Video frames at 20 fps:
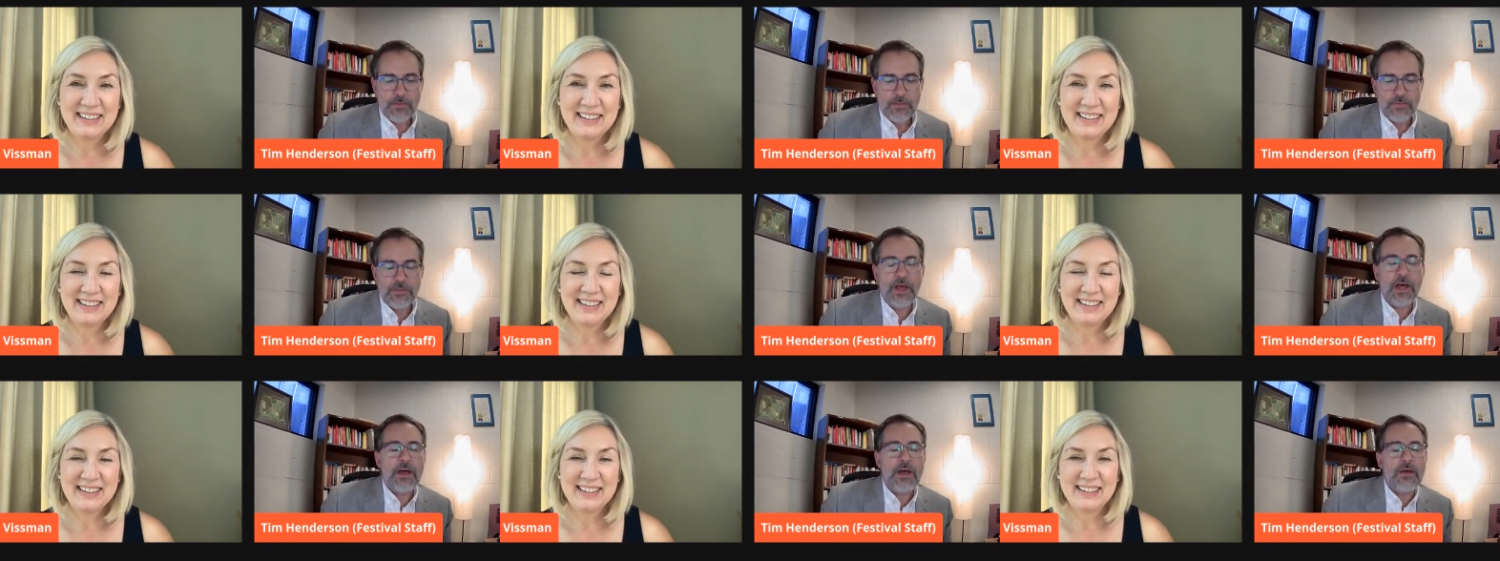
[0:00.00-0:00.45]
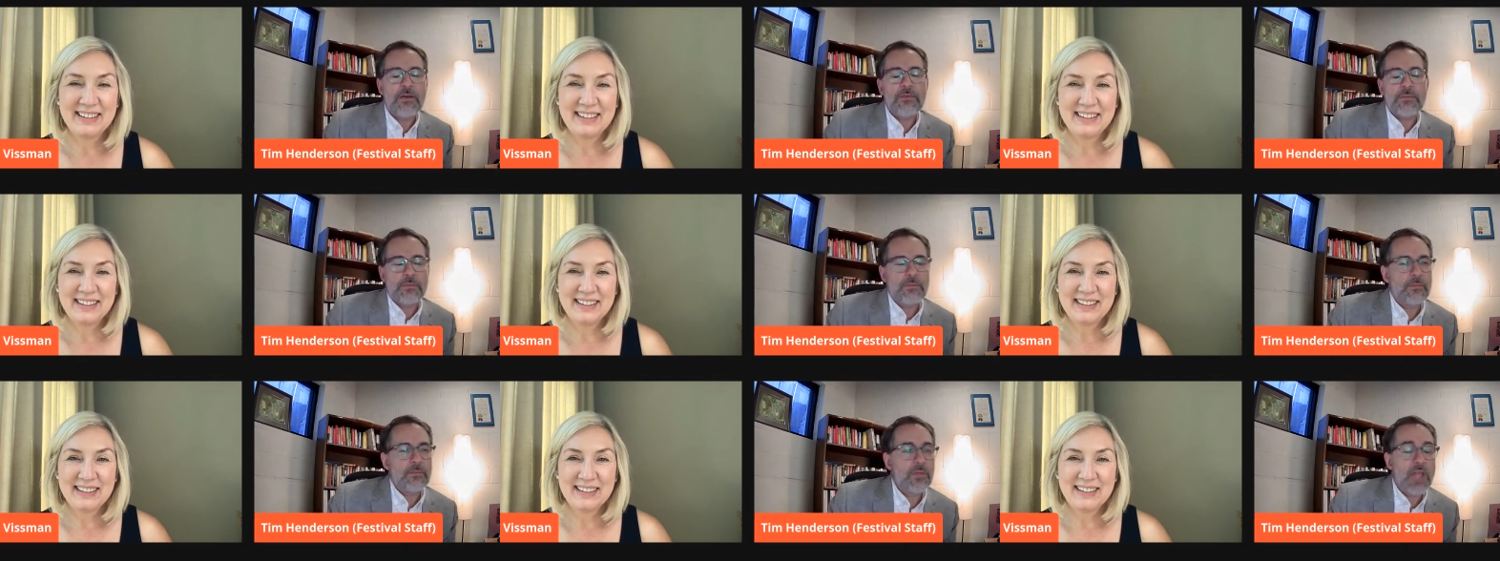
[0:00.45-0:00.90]
Speaker 1: the
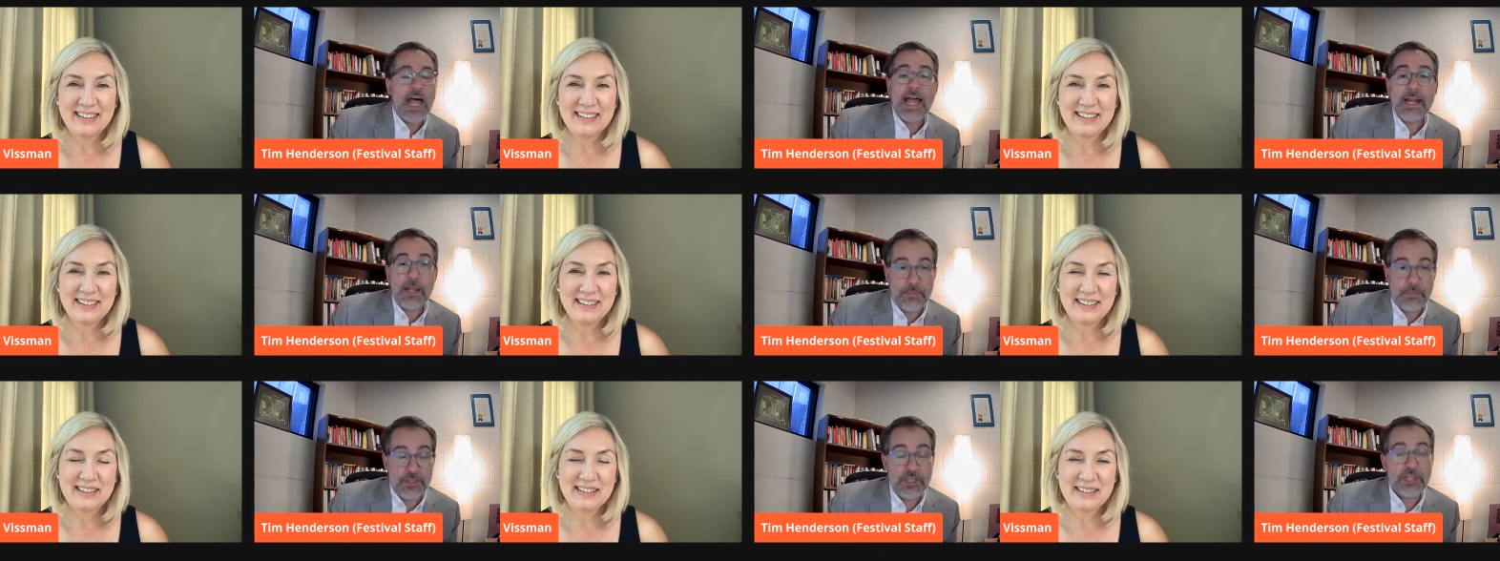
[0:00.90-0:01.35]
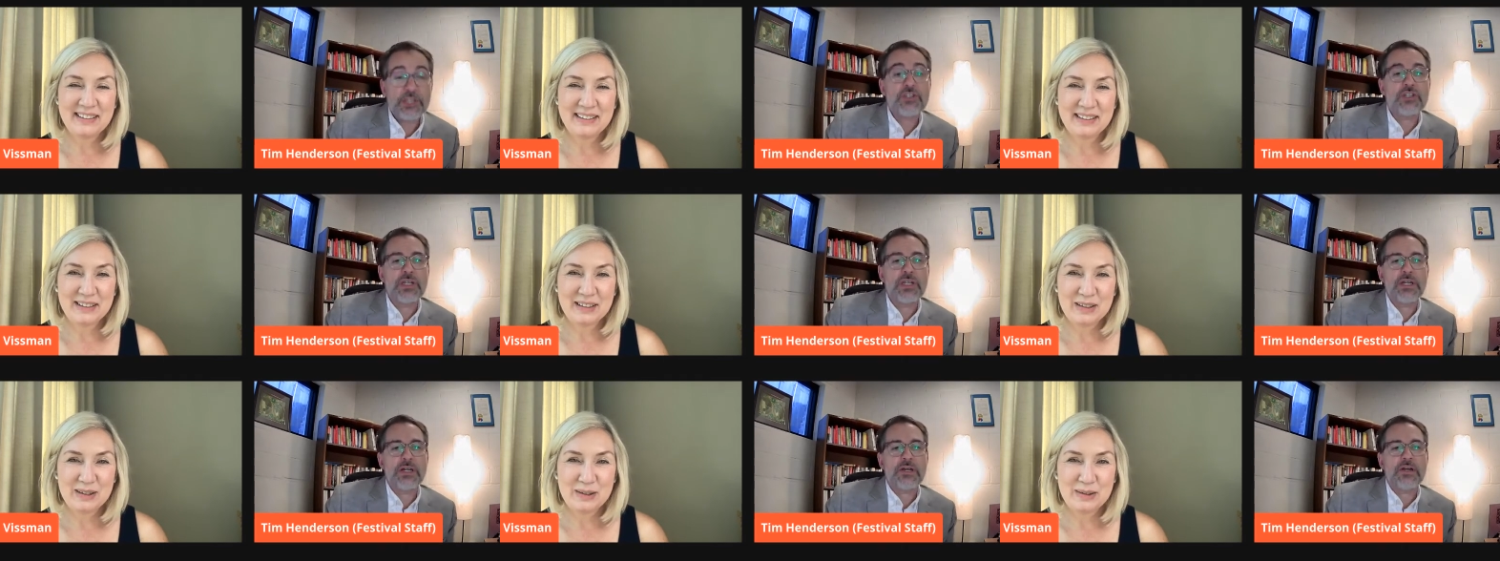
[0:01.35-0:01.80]
lineup this
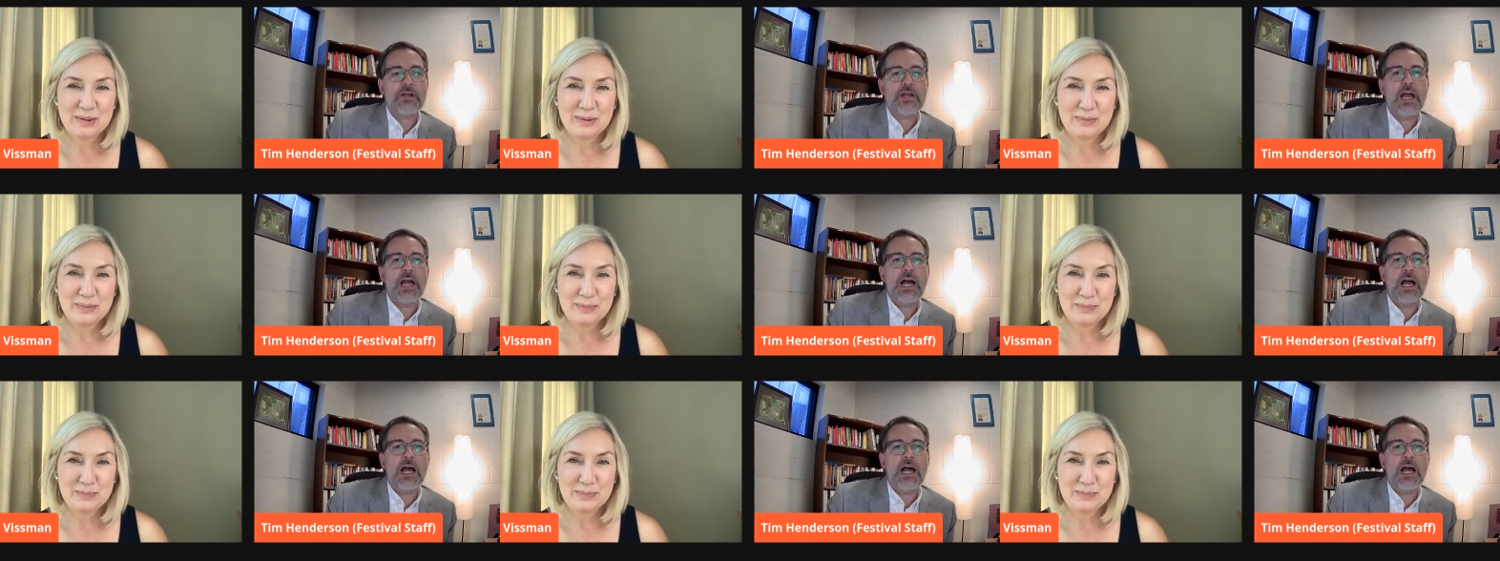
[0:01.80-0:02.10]
year.